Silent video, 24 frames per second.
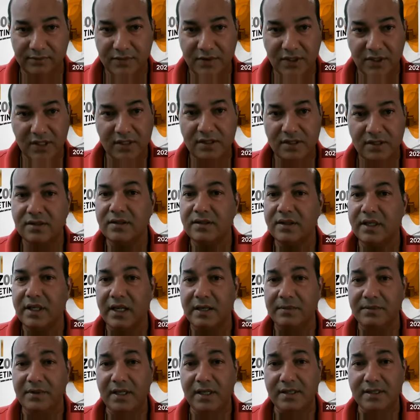Just
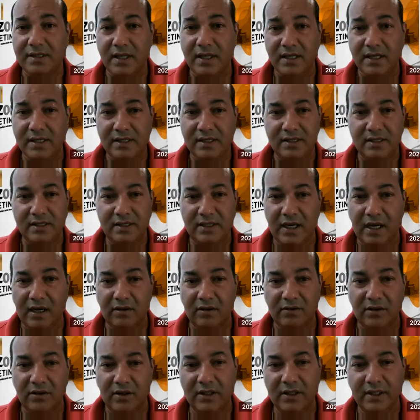keep this as
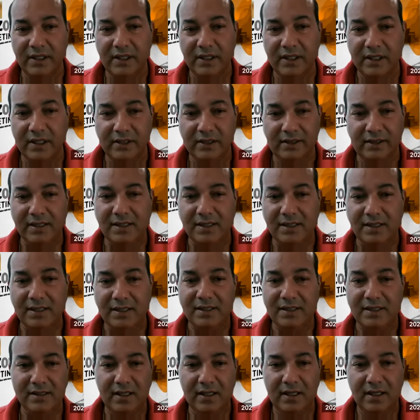down only.
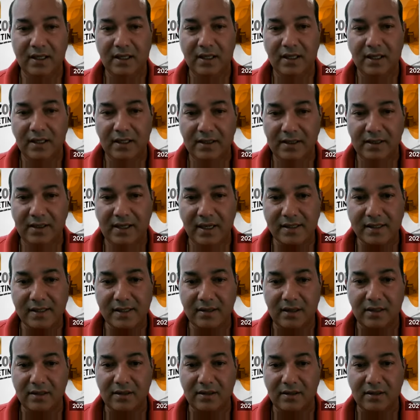This does
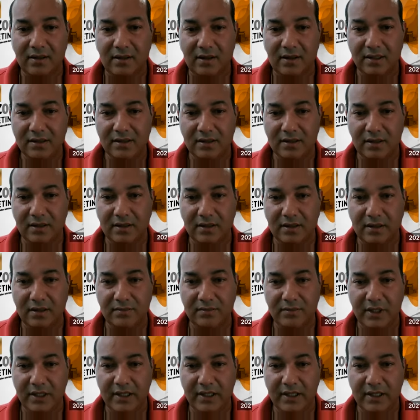not cost a lot of
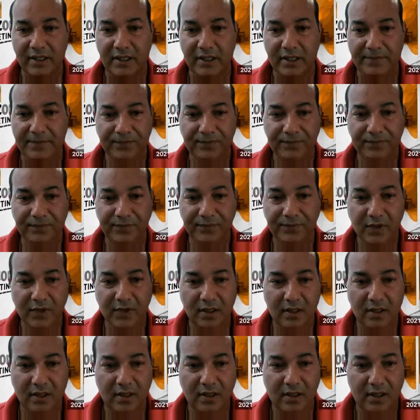money.
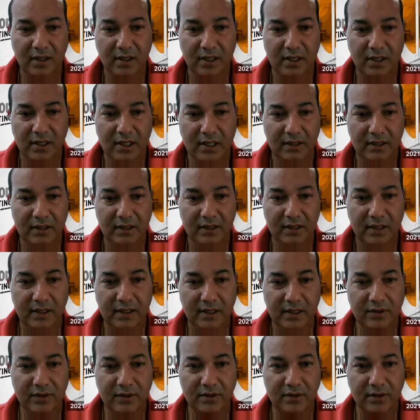And then
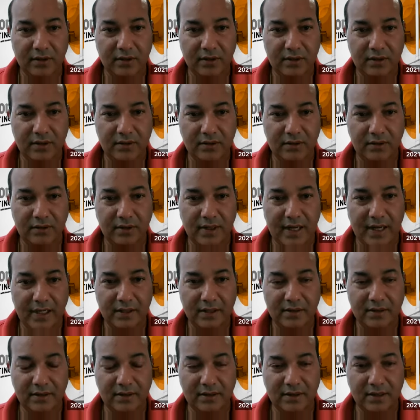you're going to do
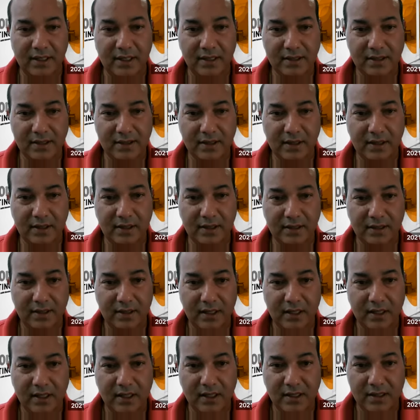enter list,
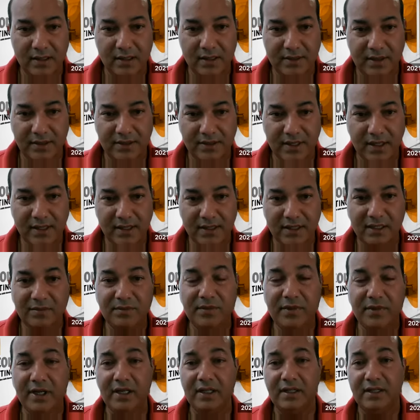
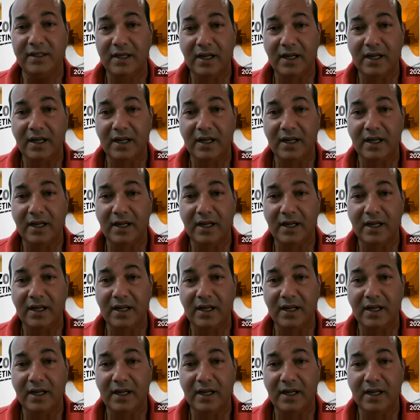suggested bid.